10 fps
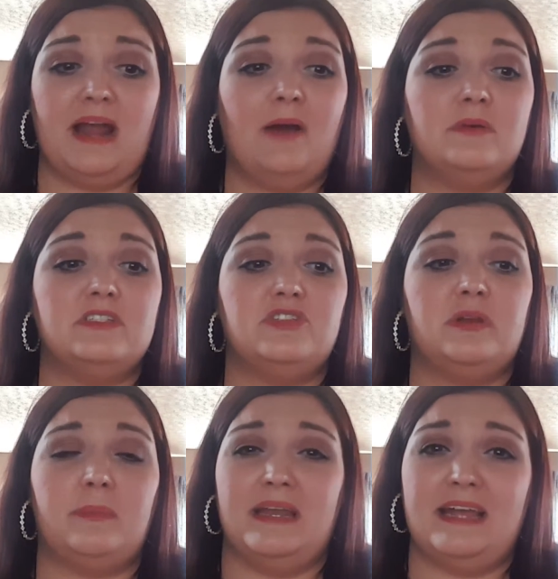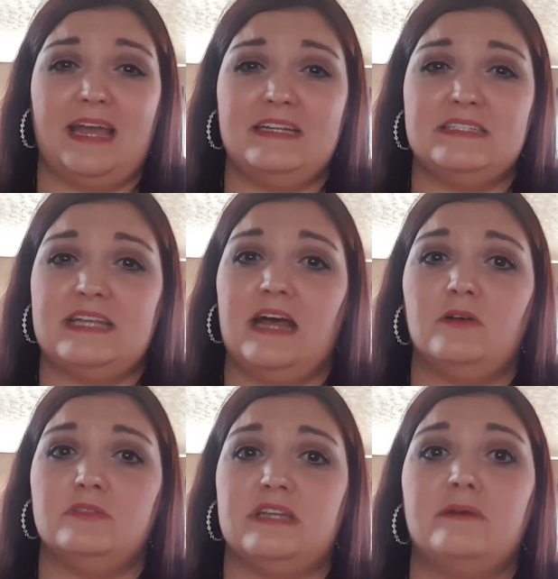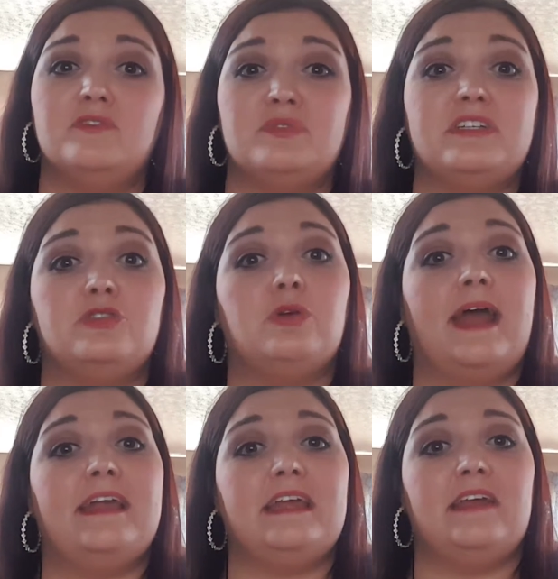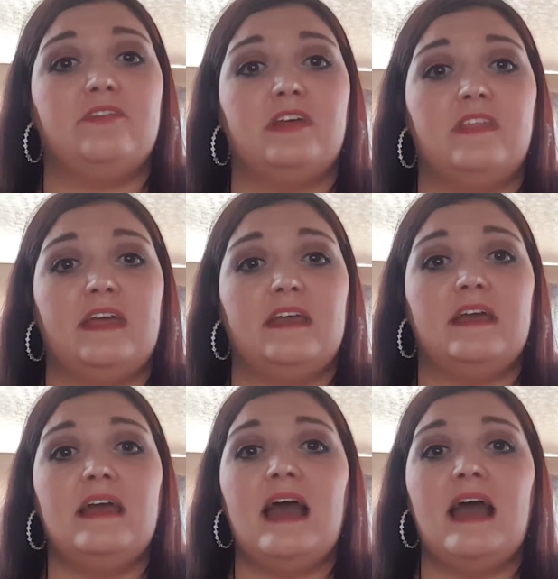I was doing medicated cycles and I was really tracking everything,